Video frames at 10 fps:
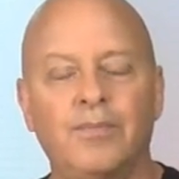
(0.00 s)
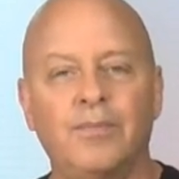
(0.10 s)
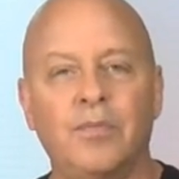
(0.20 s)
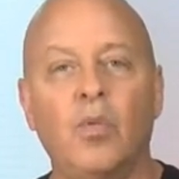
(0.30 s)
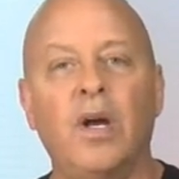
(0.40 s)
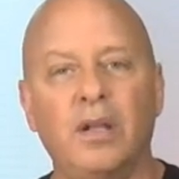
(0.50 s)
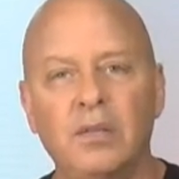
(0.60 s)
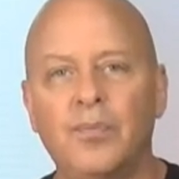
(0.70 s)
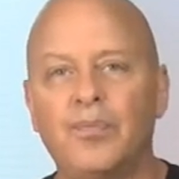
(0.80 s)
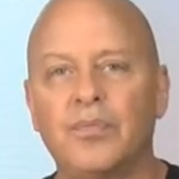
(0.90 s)

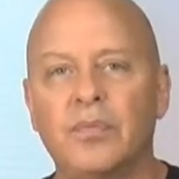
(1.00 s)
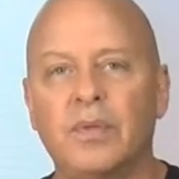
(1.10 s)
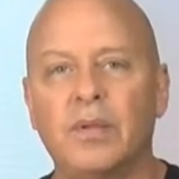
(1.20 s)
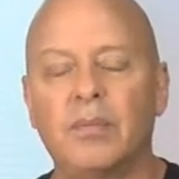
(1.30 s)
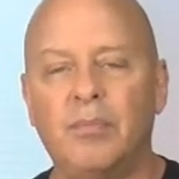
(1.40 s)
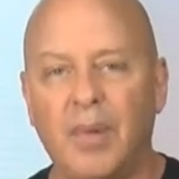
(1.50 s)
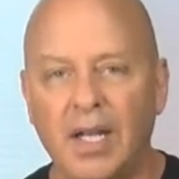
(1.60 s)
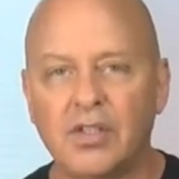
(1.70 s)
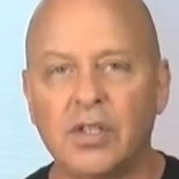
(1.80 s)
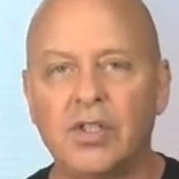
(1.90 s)
Well, my
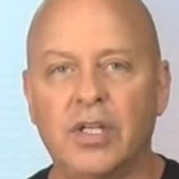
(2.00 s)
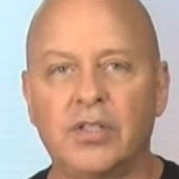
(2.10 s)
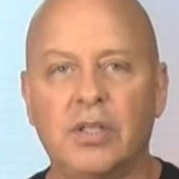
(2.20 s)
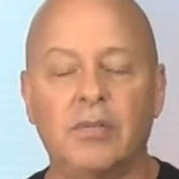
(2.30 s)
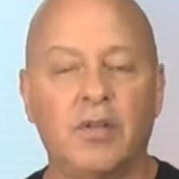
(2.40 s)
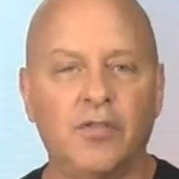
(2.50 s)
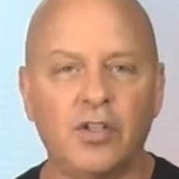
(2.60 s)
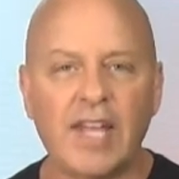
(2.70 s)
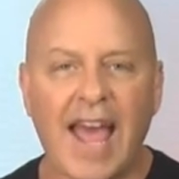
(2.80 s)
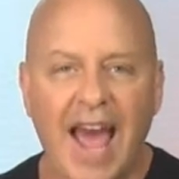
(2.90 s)
suggestion, the
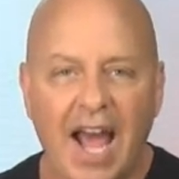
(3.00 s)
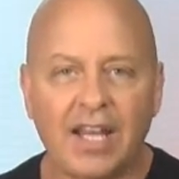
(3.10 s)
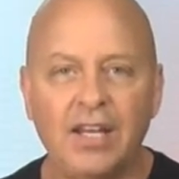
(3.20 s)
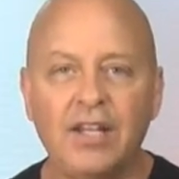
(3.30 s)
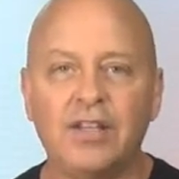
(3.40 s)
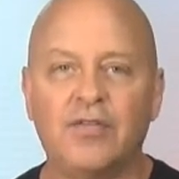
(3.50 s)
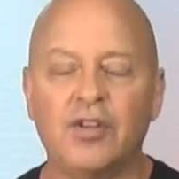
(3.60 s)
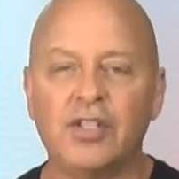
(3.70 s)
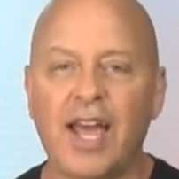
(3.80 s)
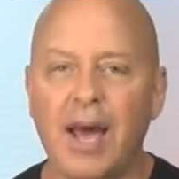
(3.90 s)
first
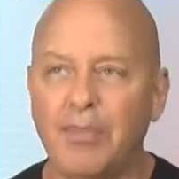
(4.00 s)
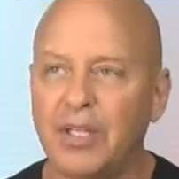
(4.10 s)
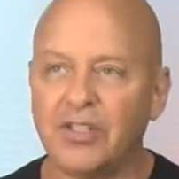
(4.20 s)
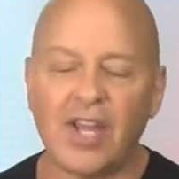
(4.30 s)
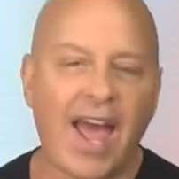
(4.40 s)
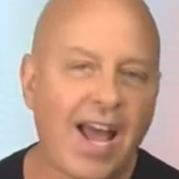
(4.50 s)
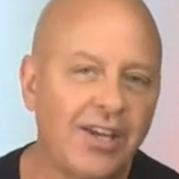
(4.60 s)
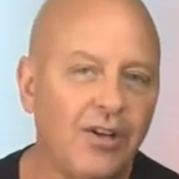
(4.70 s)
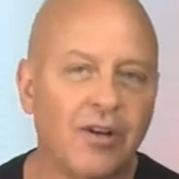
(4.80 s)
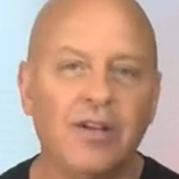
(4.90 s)
happiness hack
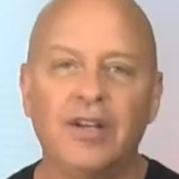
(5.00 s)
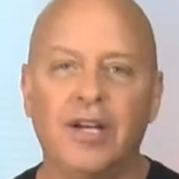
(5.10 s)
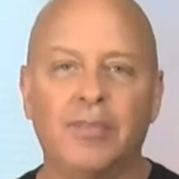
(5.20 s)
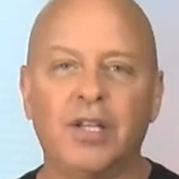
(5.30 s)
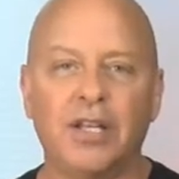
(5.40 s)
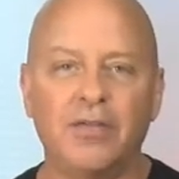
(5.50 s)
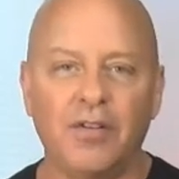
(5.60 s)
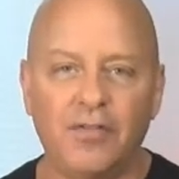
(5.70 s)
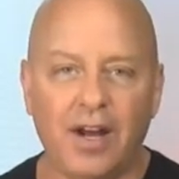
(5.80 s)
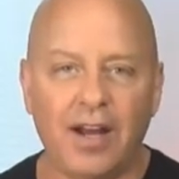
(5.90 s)
here, I'm going to give you
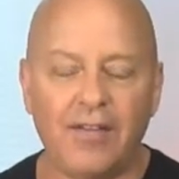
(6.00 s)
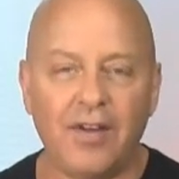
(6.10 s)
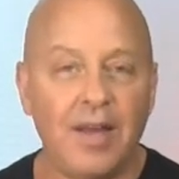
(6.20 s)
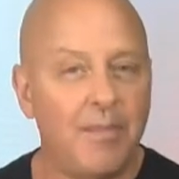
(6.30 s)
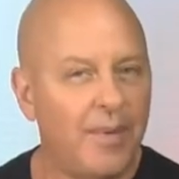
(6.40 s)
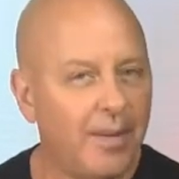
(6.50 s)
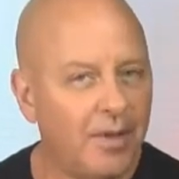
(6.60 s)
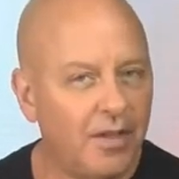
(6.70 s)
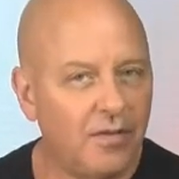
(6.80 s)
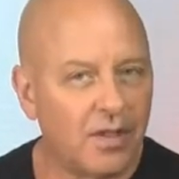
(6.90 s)
5, maybe
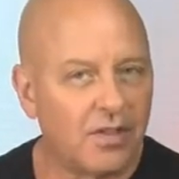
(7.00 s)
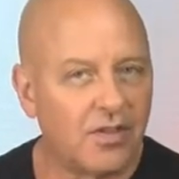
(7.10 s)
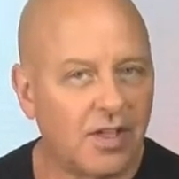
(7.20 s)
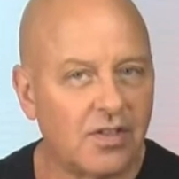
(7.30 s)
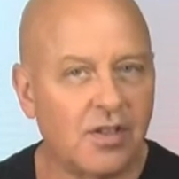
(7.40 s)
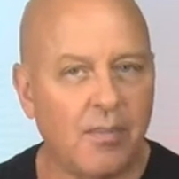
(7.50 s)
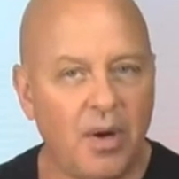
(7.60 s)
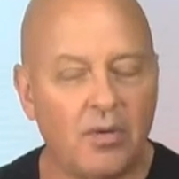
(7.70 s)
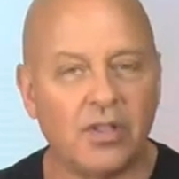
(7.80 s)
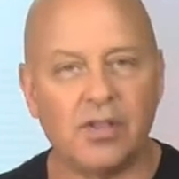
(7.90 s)
even a 6th, a
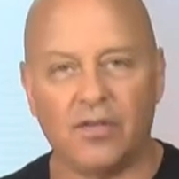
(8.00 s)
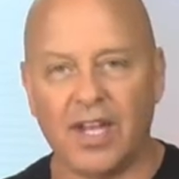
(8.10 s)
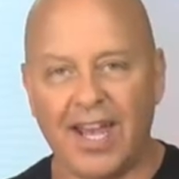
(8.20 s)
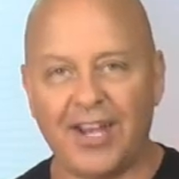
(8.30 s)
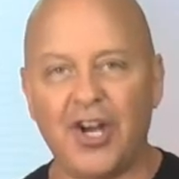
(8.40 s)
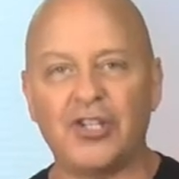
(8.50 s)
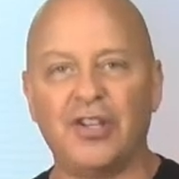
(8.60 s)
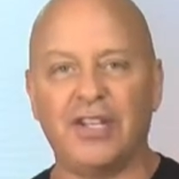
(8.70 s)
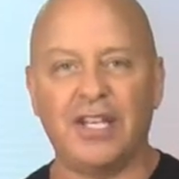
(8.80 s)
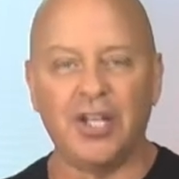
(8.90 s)
bonus if you hang on till
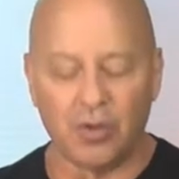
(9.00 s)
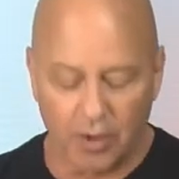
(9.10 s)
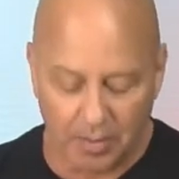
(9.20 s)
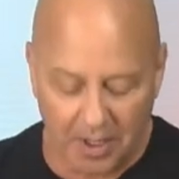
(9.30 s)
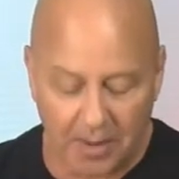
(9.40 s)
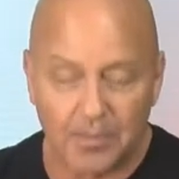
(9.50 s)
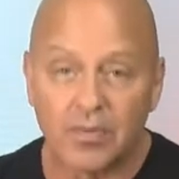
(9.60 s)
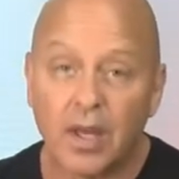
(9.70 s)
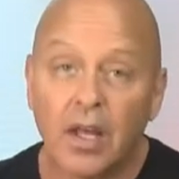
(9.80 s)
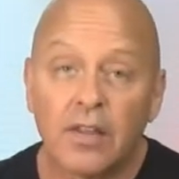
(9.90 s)
the end with me.
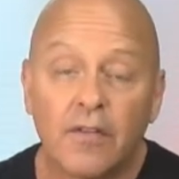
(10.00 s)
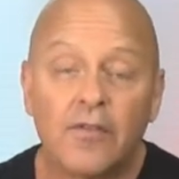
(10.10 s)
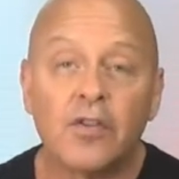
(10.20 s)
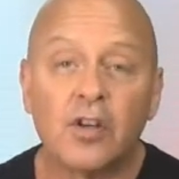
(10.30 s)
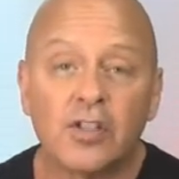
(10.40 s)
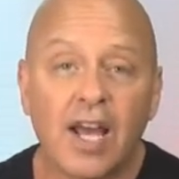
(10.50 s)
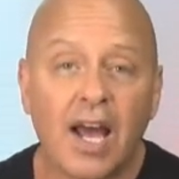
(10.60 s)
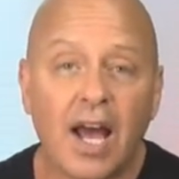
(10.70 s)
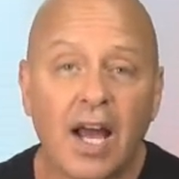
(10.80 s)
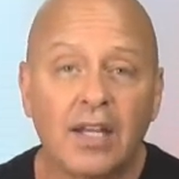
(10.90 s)
The first
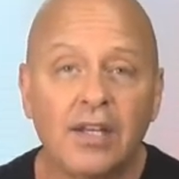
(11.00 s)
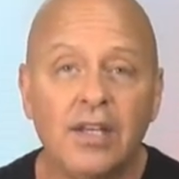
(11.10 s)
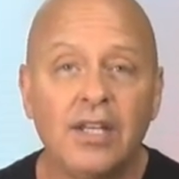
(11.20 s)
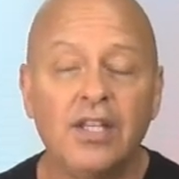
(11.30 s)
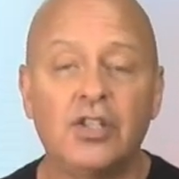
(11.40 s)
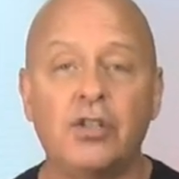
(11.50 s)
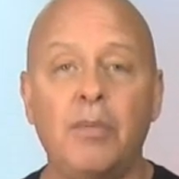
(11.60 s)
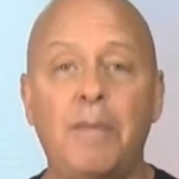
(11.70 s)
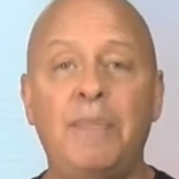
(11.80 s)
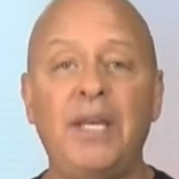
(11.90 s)
hack is to
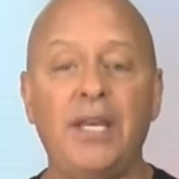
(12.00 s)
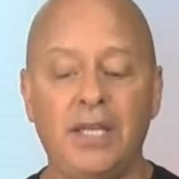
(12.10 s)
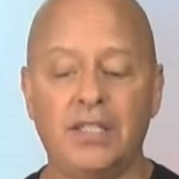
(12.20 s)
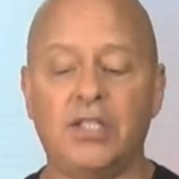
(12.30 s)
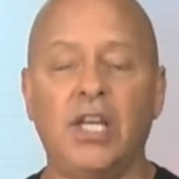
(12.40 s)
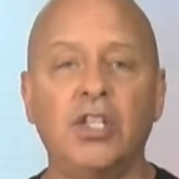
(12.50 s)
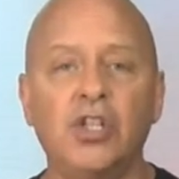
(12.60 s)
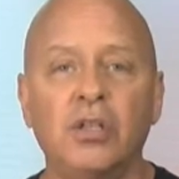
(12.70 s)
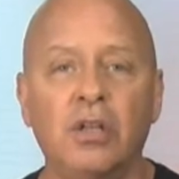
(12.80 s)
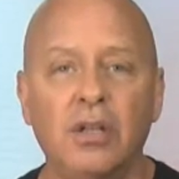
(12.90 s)
be
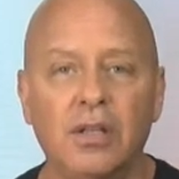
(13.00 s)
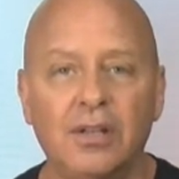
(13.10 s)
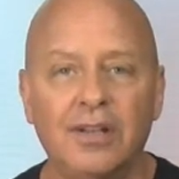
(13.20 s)
intentional.